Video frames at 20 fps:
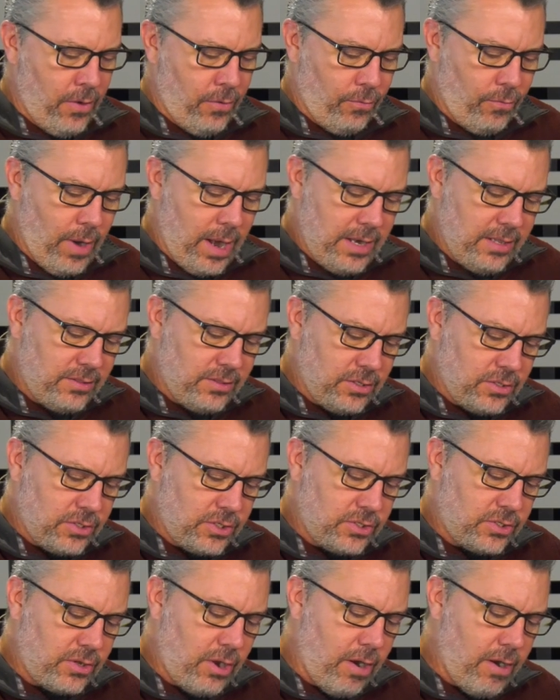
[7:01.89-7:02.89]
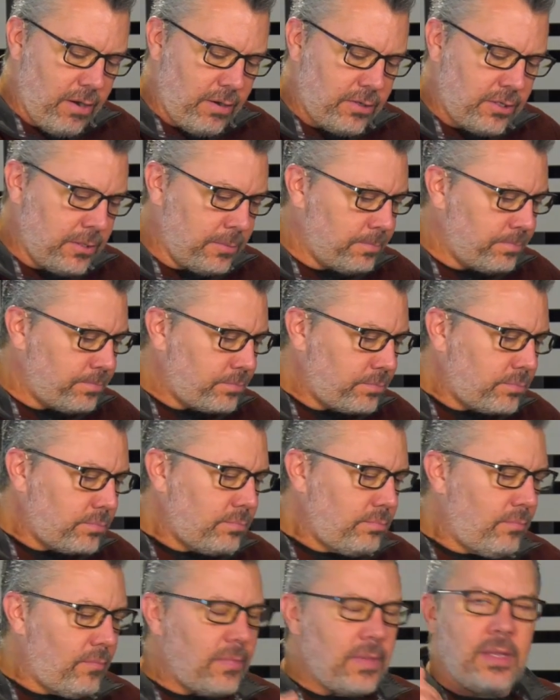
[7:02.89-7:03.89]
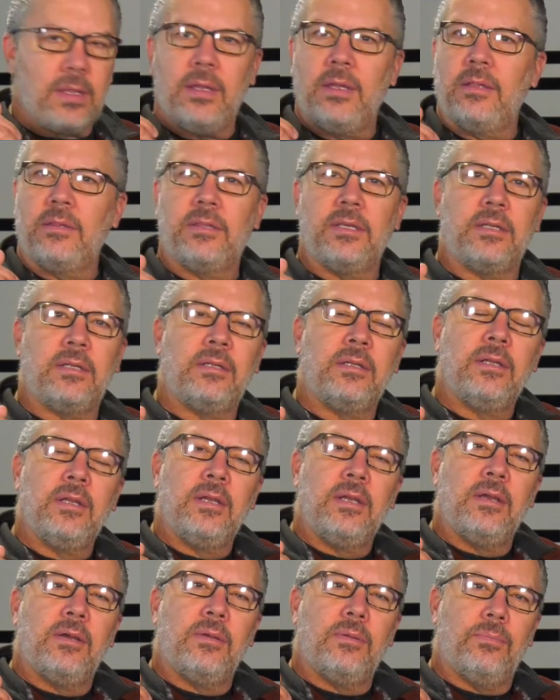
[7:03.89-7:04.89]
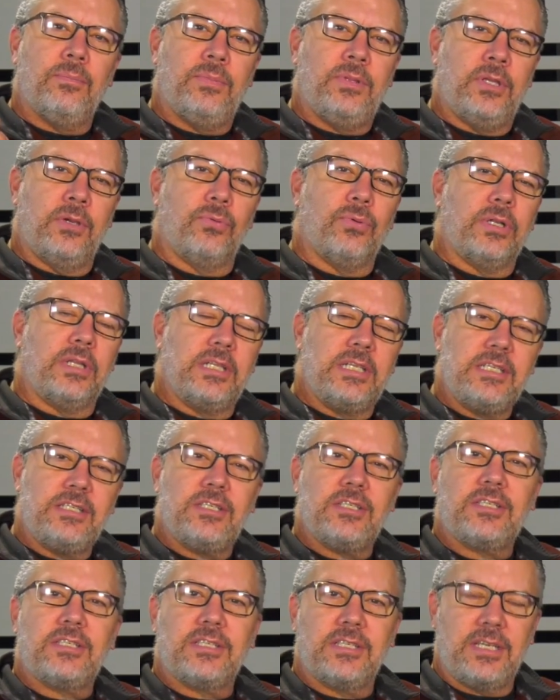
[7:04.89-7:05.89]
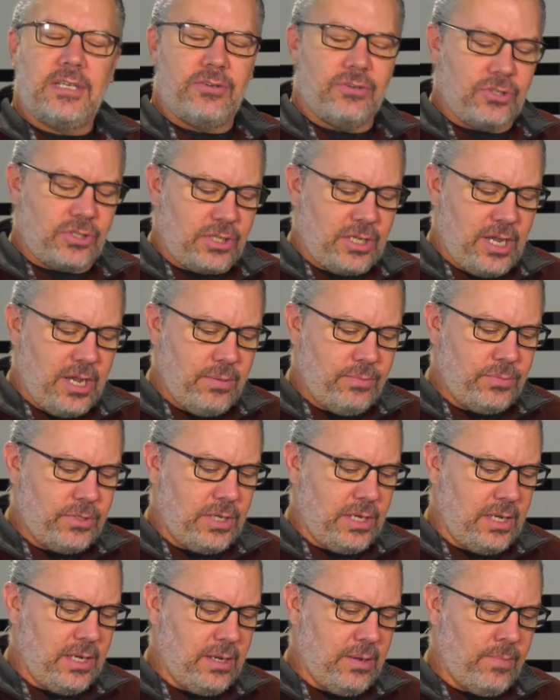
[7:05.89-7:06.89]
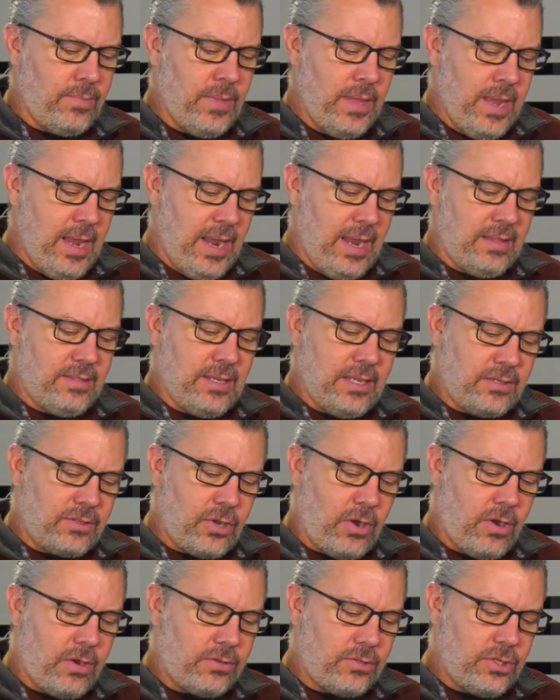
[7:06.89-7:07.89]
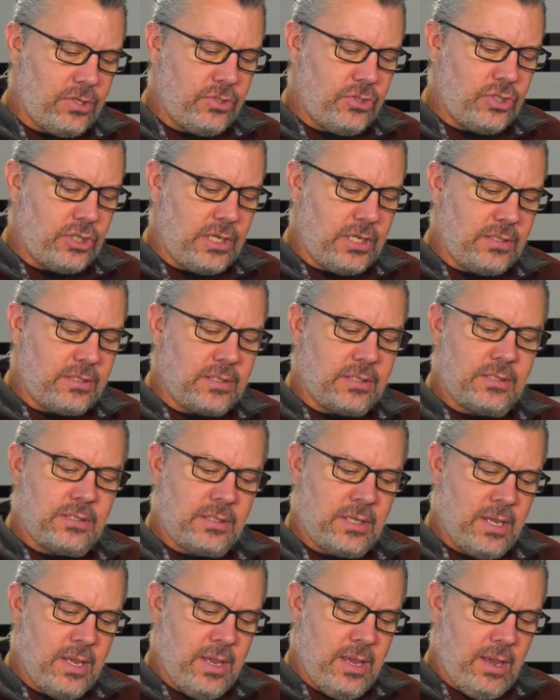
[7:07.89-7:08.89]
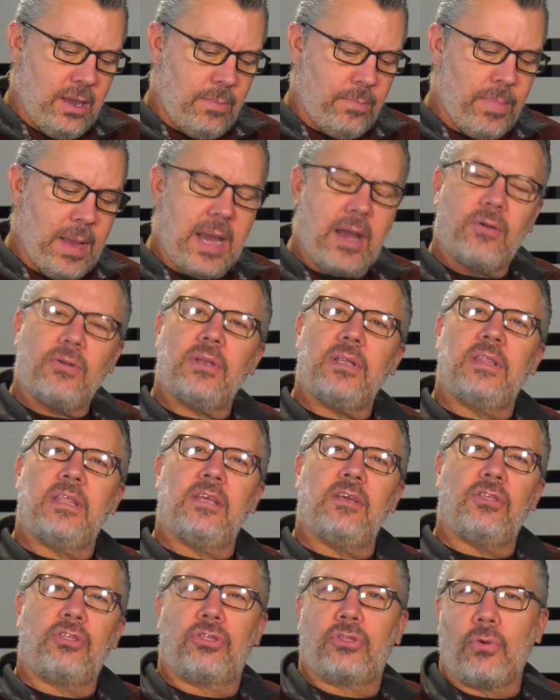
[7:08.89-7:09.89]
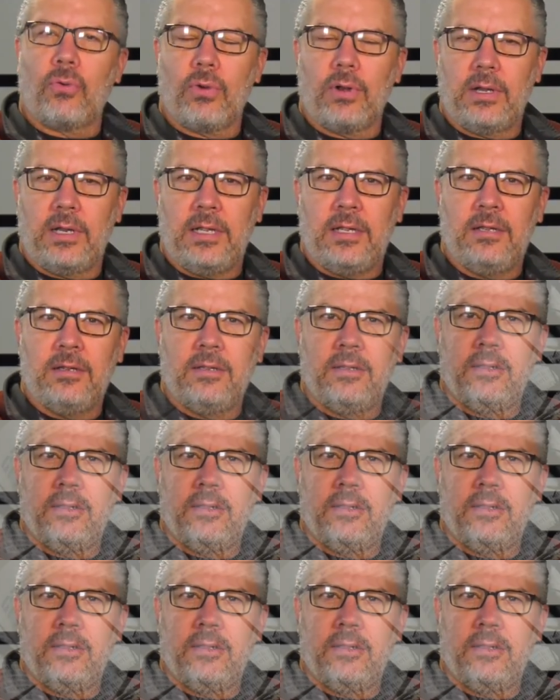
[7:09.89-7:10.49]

right at the start, the, the religious leaders come to him and they talk to Jesus about the authority